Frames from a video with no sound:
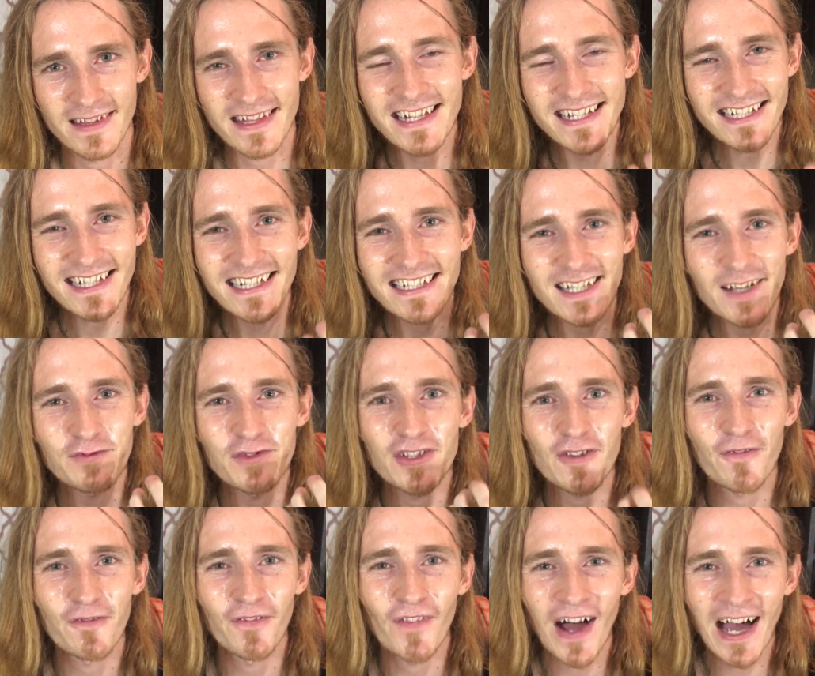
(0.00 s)
These things have
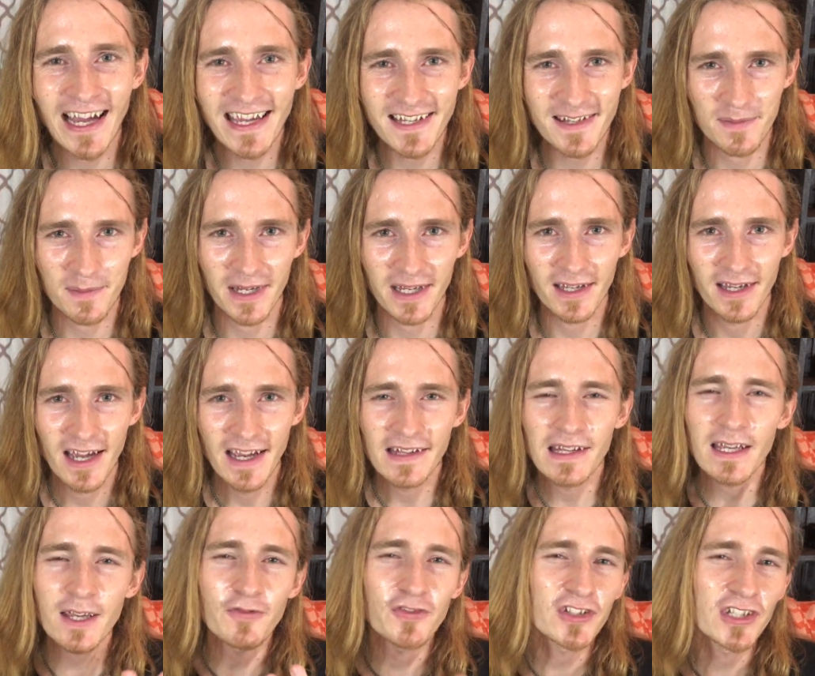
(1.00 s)
defined me.
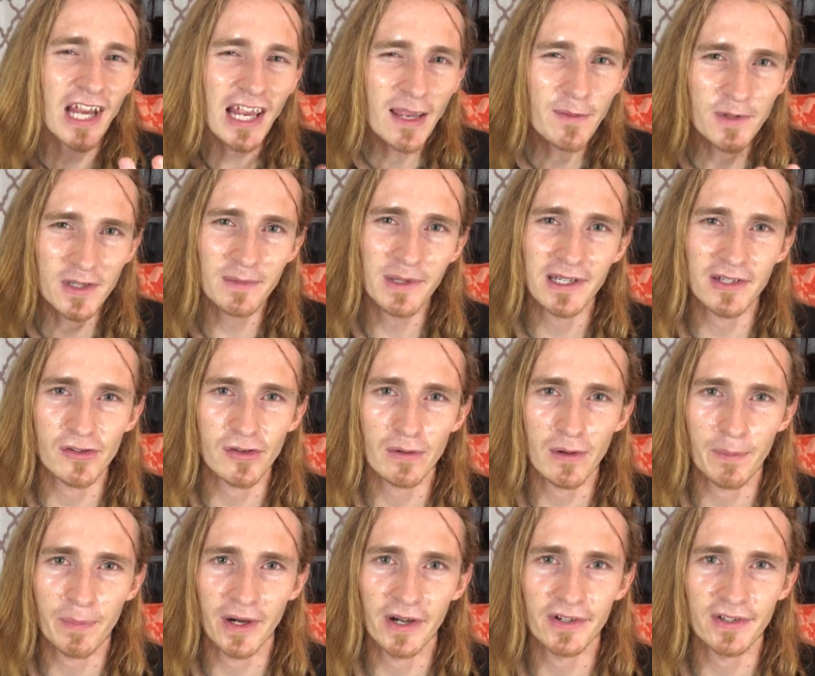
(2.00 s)
They have shaped me
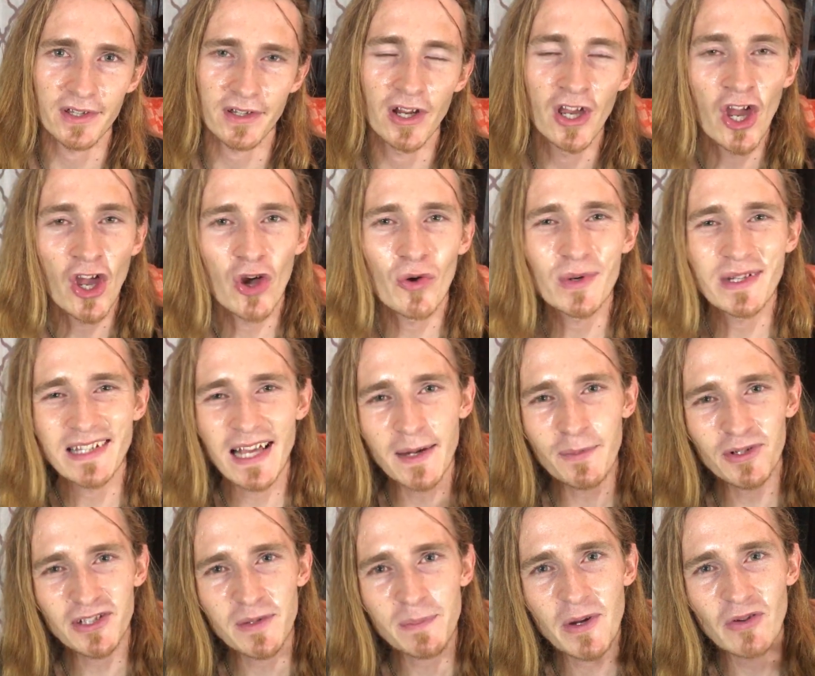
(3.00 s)
into a person who is
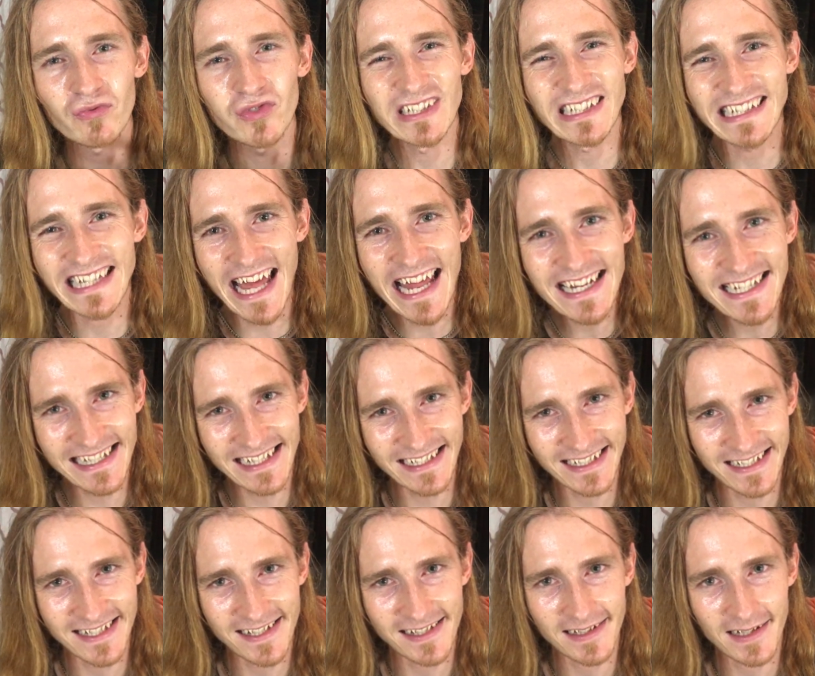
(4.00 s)
able to be
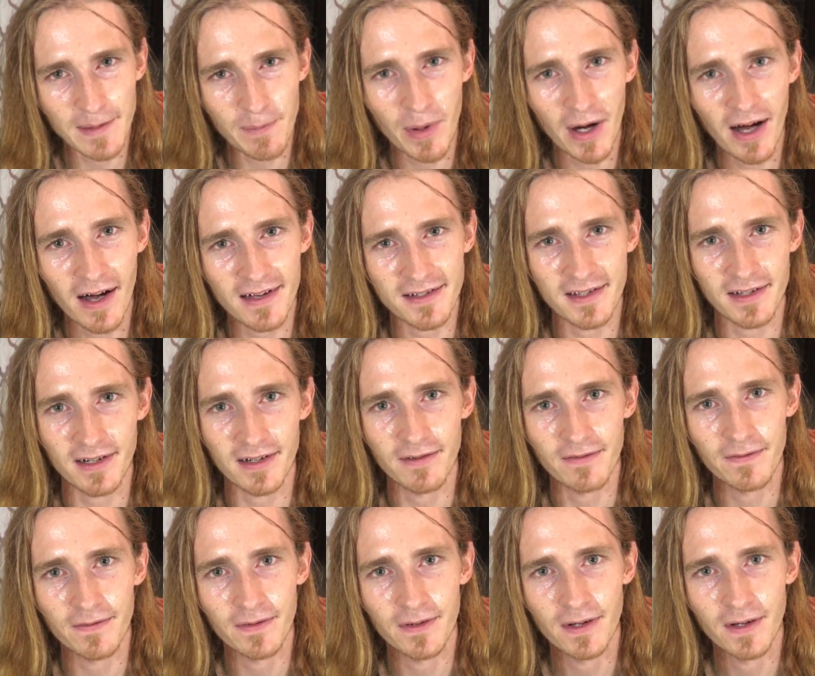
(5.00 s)
relentlessly
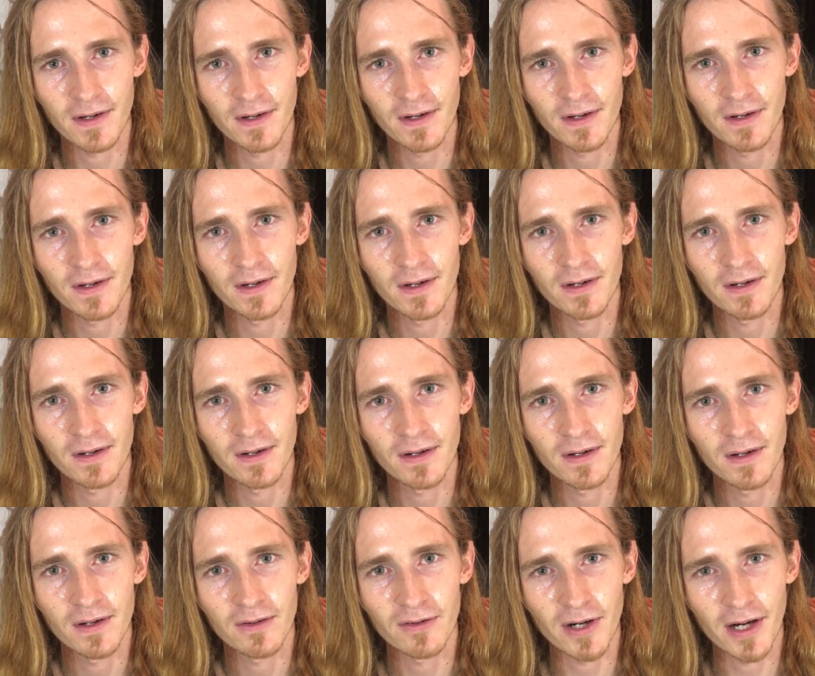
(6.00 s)
positive,
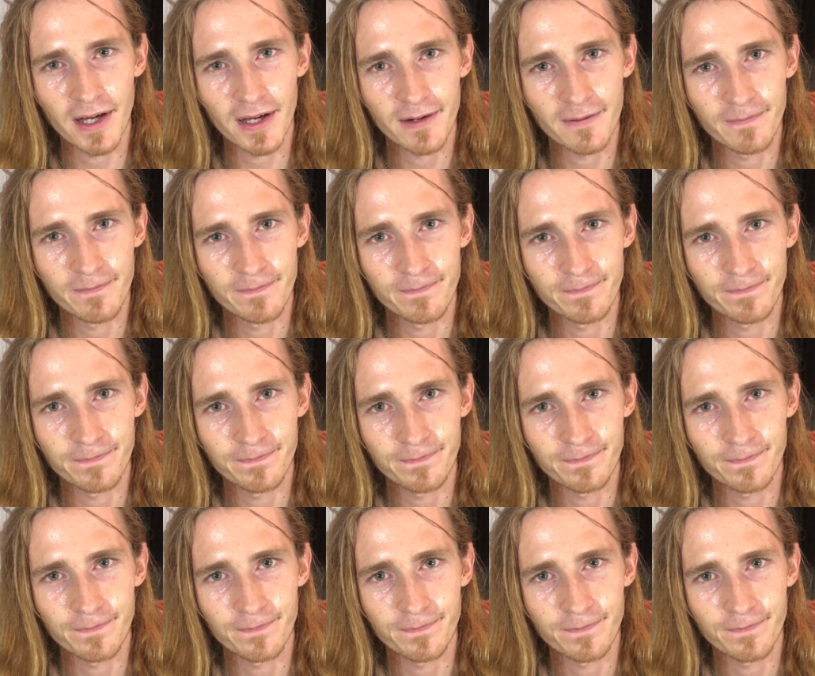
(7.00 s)
right?
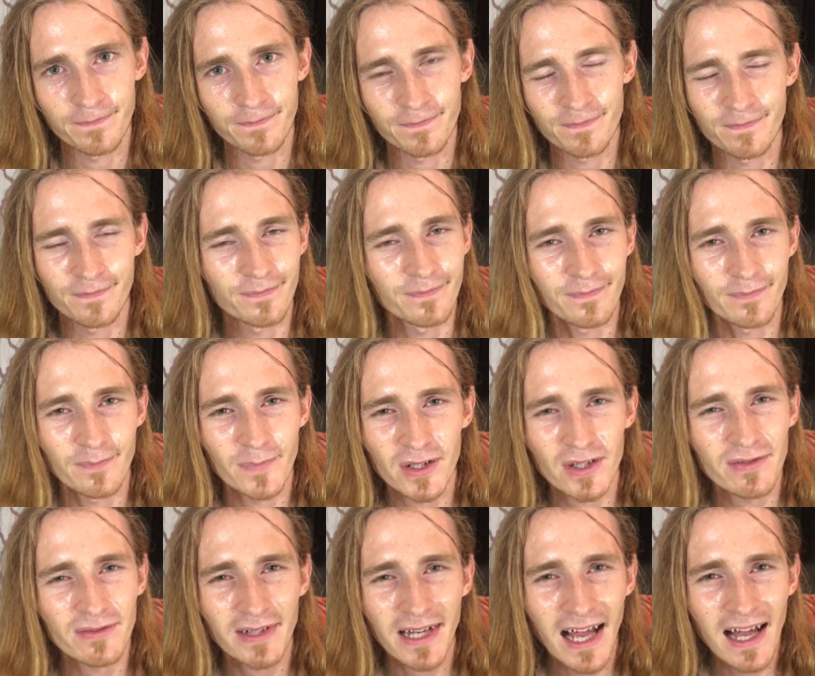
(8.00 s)

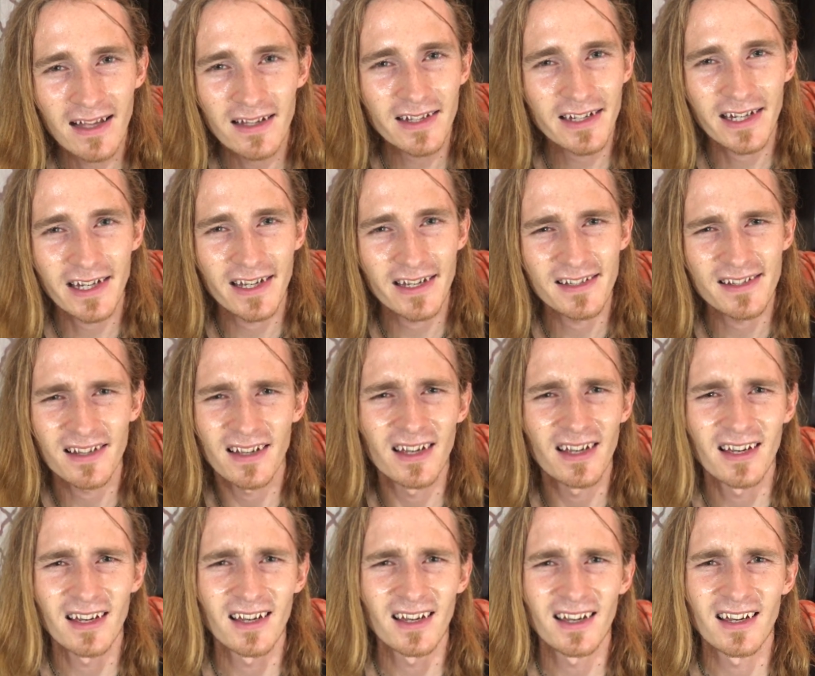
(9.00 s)
But the reality is,
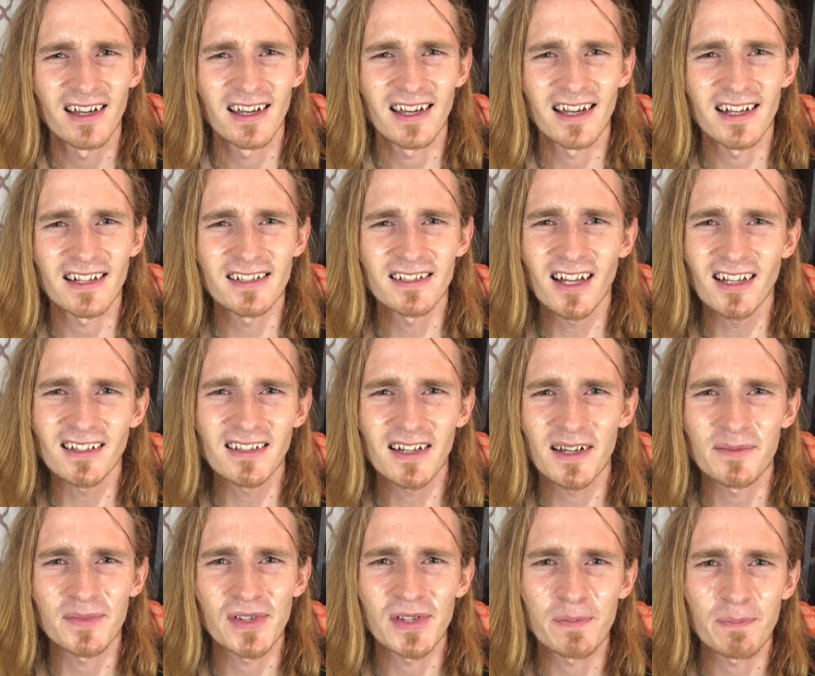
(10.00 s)
it's not that
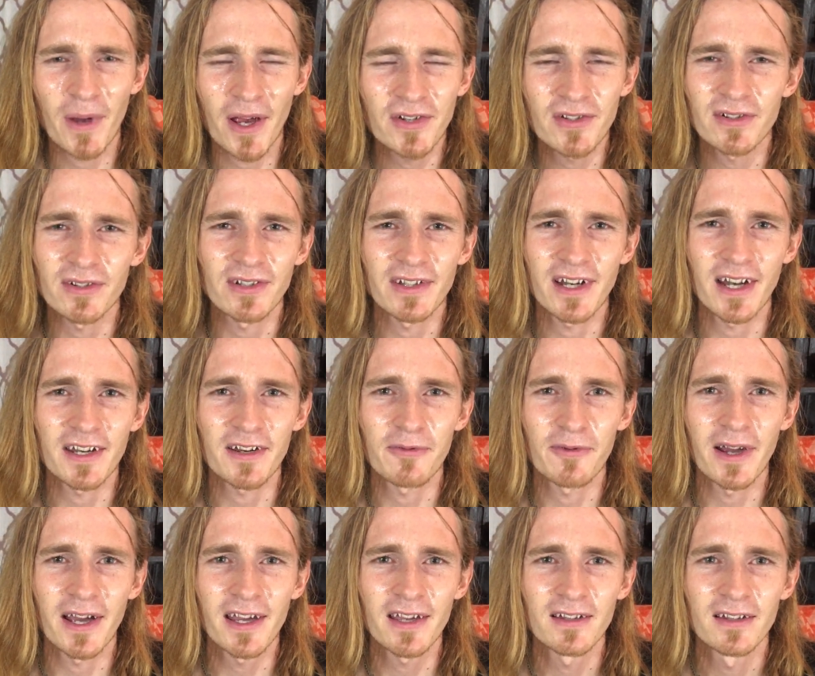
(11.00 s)
I'm special in any
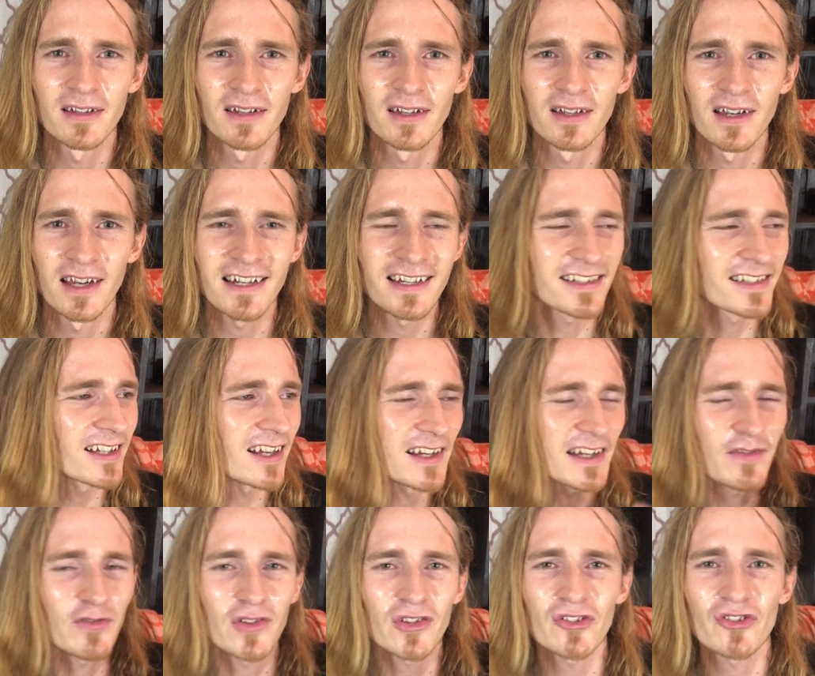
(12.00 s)
way, and it's not
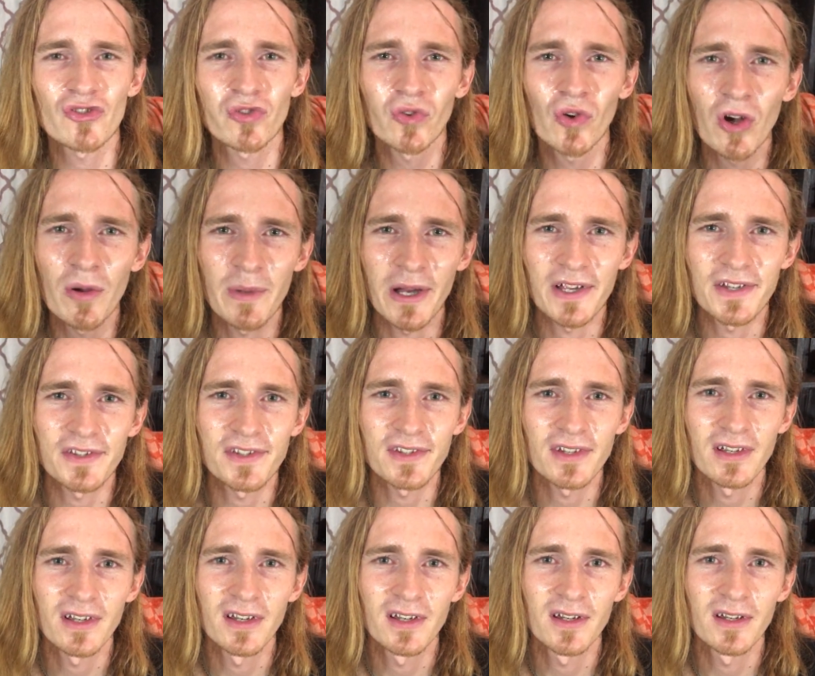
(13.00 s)
even the traumas.